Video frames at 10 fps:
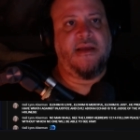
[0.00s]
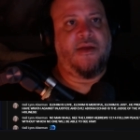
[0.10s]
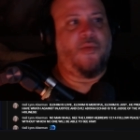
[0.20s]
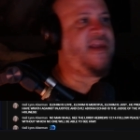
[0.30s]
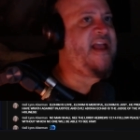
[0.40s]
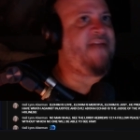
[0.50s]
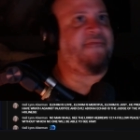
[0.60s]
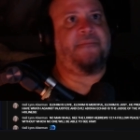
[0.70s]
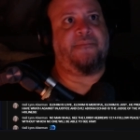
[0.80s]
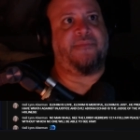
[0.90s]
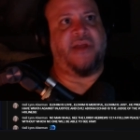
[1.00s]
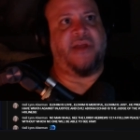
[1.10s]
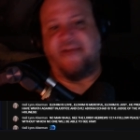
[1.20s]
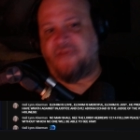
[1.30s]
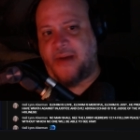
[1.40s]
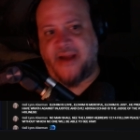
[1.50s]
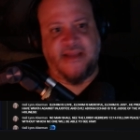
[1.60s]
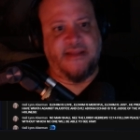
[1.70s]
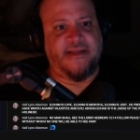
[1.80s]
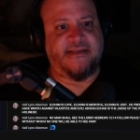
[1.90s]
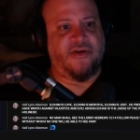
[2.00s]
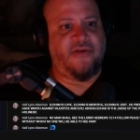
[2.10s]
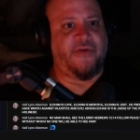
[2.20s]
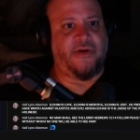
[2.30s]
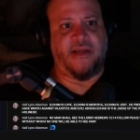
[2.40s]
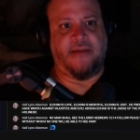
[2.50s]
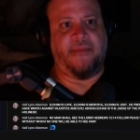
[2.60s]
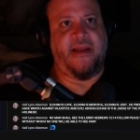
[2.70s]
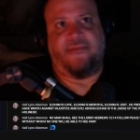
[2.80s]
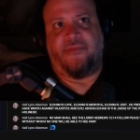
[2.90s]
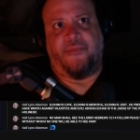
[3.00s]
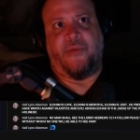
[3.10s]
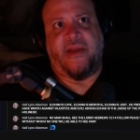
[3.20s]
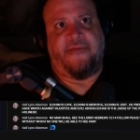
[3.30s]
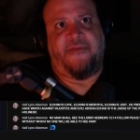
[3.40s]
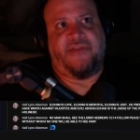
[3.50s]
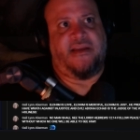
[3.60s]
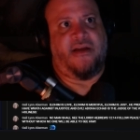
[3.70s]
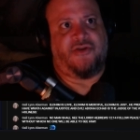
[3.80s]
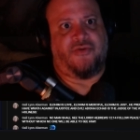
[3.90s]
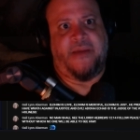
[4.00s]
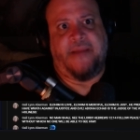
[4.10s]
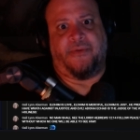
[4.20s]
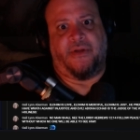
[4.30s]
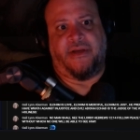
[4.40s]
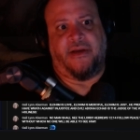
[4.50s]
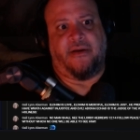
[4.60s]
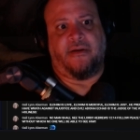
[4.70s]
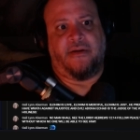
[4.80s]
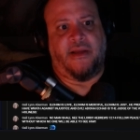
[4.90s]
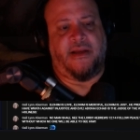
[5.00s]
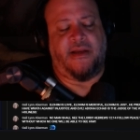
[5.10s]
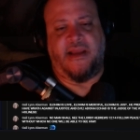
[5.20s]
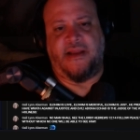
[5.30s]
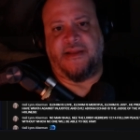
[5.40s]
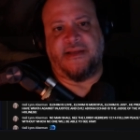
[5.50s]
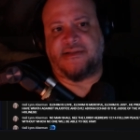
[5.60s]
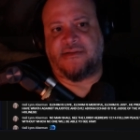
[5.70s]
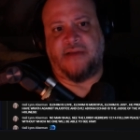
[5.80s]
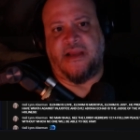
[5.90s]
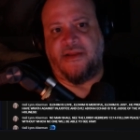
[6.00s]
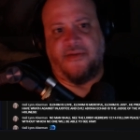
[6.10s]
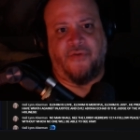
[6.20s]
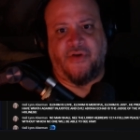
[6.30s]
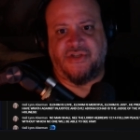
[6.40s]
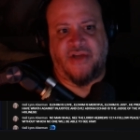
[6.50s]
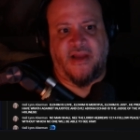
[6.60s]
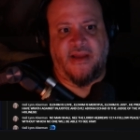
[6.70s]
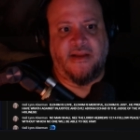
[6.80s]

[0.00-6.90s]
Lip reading: We can have everybody in the server we can have 50, 100 people in here in the voice chat.